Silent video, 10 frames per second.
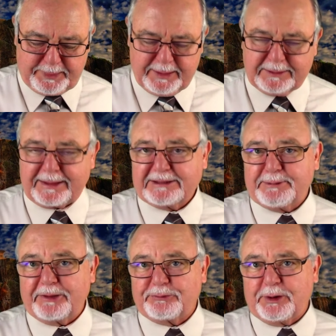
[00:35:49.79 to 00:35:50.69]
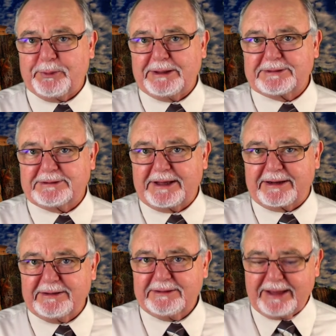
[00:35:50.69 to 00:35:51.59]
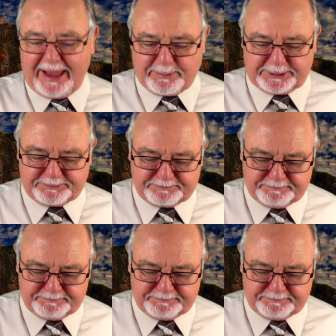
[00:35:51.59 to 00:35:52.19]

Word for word: It takes about three weeks to set a habit.